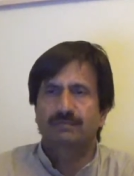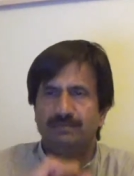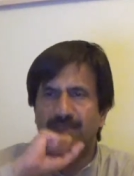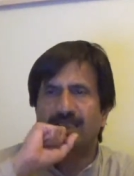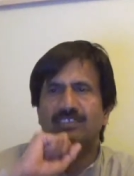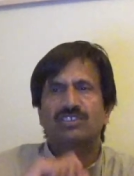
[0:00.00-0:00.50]

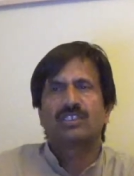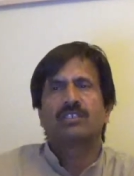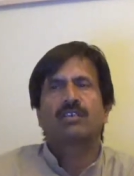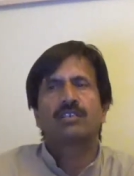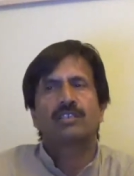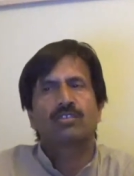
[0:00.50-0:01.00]
and
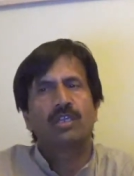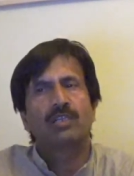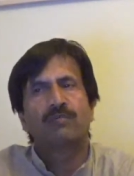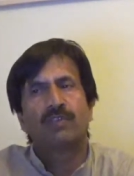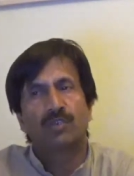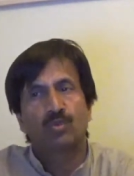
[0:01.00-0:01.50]
sitting on the
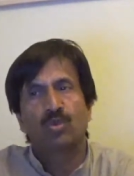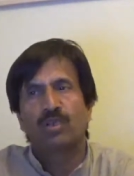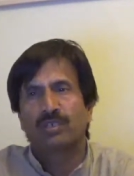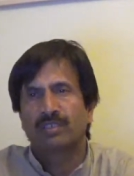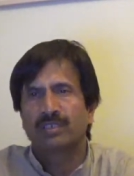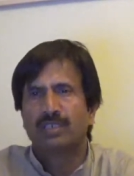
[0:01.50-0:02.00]
toilet for too
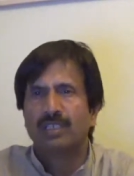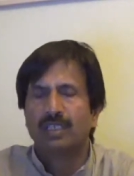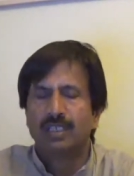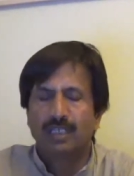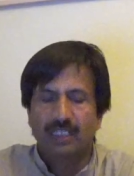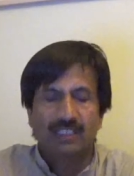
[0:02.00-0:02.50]
long
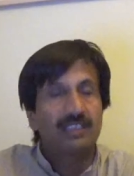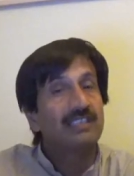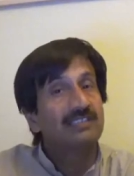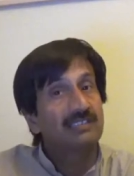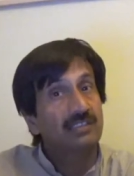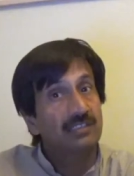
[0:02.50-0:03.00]

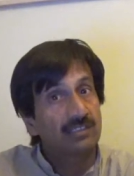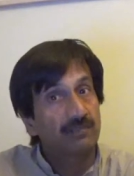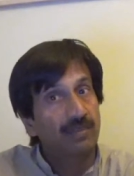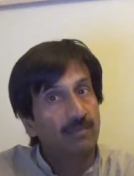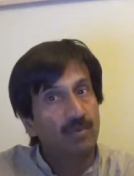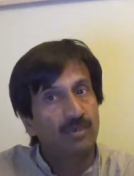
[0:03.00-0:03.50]
increases the risk
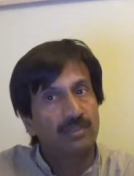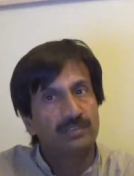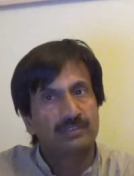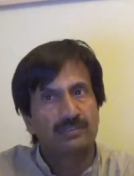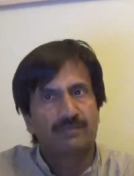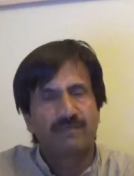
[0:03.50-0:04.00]
of
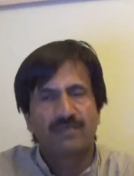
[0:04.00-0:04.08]
hemorrhoids.